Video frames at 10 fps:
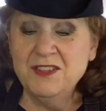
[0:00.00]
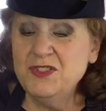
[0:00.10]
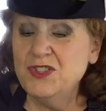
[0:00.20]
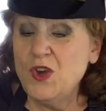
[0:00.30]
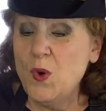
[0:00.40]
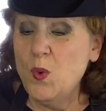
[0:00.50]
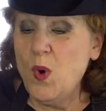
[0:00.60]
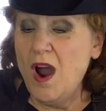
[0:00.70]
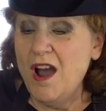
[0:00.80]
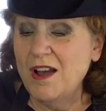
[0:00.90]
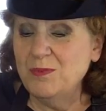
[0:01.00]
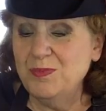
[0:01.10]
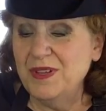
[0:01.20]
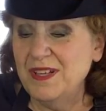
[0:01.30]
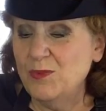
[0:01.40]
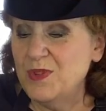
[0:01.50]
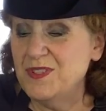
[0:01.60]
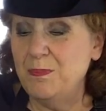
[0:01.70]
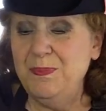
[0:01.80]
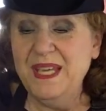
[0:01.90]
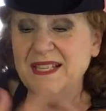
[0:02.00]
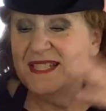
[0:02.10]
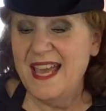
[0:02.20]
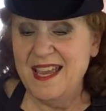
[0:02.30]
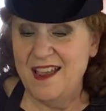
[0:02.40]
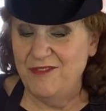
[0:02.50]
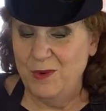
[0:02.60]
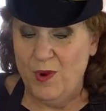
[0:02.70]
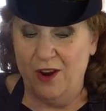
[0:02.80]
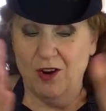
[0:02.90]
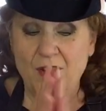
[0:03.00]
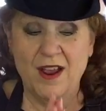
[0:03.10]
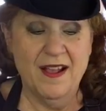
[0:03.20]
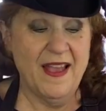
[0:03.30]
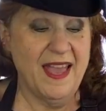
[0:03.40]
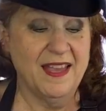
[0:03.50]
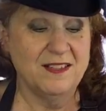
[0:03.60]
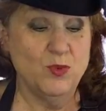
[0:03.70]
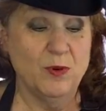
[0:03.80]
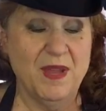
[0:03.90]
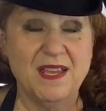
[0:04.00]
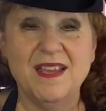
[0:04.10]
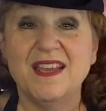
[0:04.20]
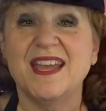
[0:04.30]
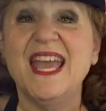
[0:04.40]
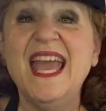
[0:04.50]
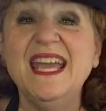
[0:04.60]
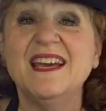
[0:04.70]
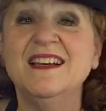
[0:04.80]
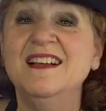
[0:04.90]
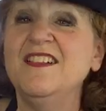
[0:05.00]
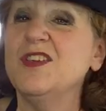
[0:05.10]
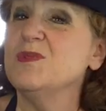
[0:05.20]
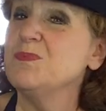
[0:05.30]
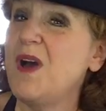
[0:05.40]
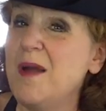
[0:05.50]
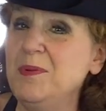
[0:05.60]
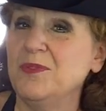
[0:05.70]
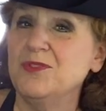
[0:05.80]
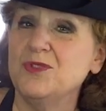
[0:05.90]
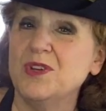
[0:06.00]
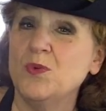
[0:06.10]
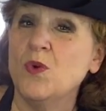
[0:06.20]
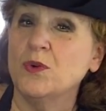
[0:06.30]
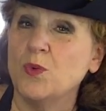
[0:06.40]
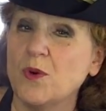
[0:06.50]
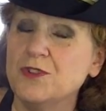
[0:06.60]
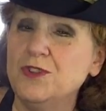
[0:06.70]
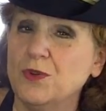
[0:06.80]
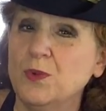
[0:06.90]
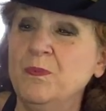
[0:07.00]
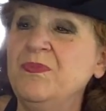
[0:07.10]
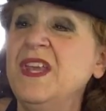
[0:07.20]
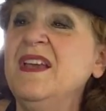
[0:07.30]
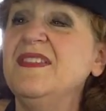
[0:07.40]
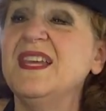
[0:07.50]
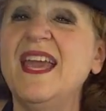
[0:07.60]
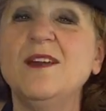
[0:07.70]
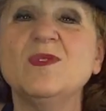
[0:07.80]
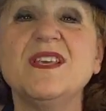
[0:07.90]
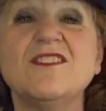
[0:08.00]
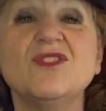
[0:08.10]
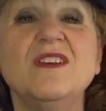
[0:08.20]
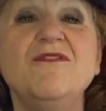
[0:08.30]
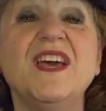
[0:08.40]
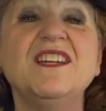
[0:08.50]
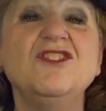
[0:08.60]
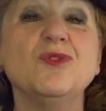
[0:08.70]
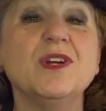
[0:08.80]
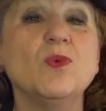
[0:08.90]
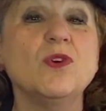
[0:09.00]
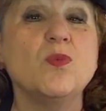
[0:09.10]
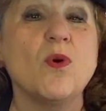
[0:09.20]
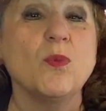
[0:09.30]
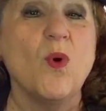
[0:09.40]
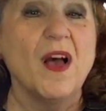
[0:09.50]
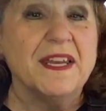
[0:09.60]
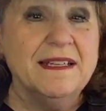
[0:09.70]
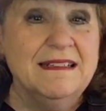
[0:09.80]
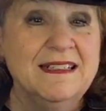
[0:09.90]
So it was a big day everywhere, and we're making a cake that was popular during World War II. The cake was actually invented during World War I